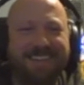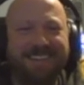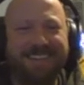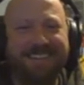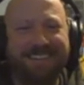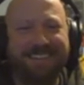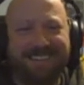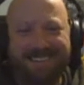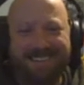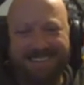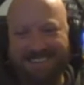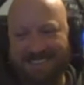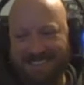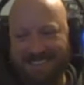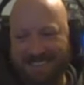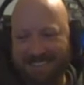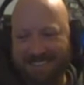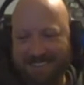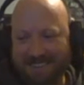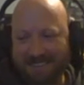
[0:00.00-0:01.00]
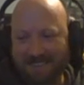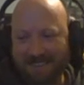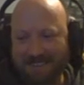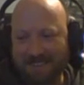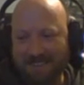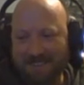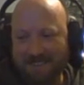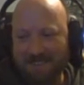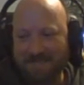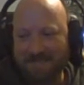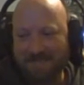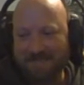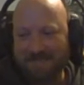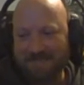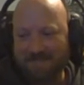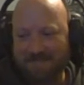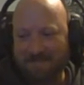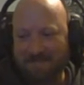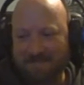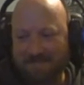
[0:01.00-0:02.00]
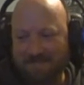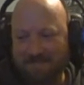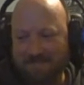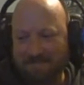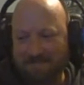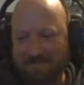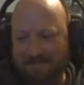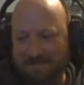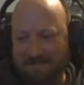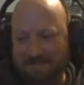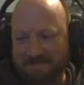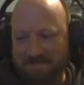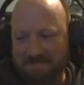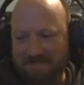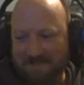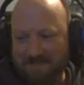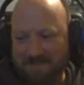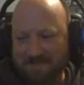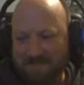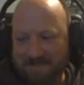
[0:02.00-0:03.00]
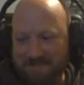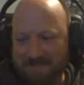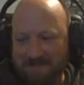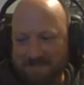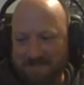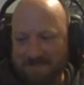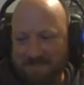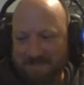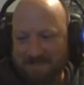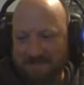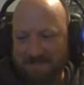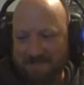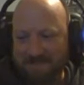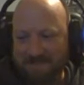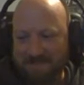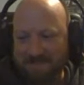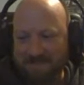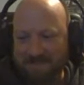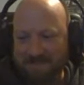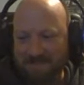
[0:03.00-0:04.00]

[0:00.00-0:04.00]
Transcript: The person shown says nothing.